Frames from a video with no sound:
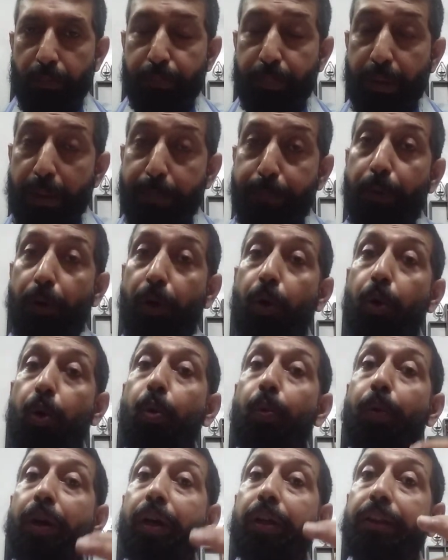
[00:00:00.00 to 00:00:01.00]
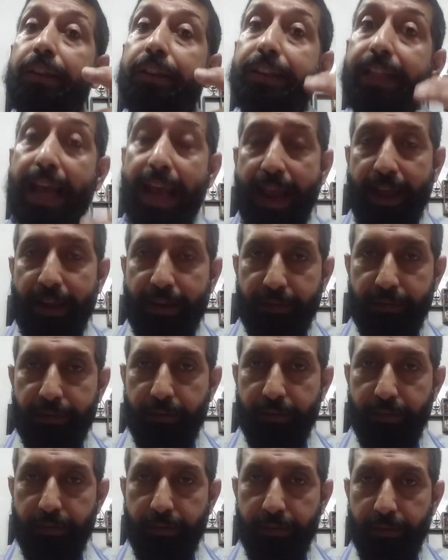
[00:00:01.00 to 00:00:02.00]
People who were there,
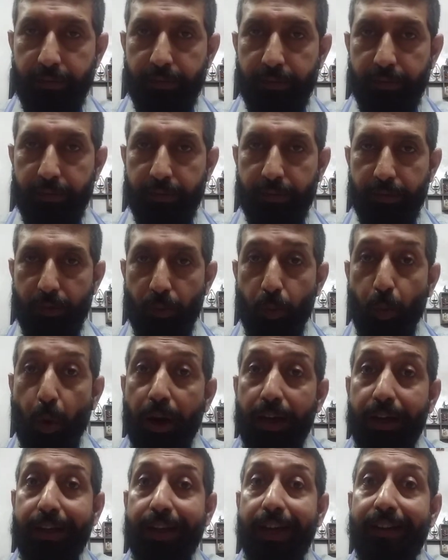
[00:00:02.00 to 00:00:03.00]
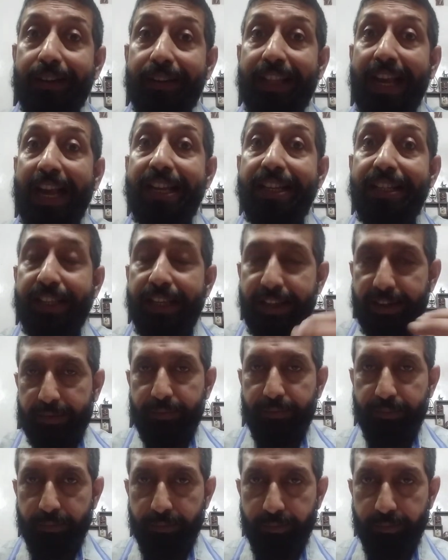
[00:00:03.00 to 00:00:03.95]
what did they see?